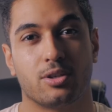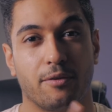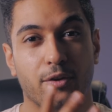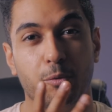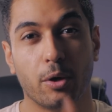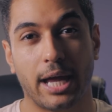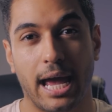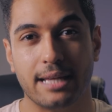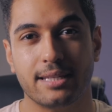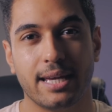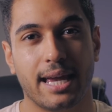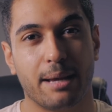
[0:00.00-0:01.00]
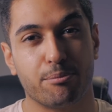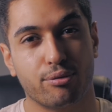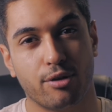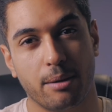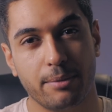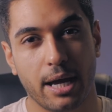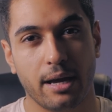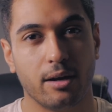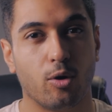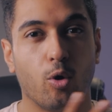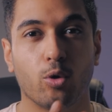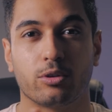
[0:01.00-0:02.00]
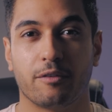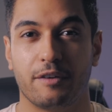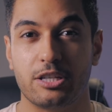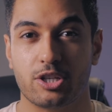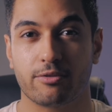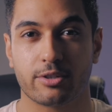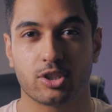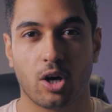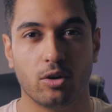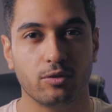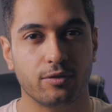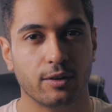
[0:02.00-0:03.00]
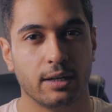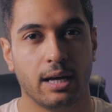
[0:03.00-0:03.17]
So if you wanna edit in Premiere or DaVinci Resolve,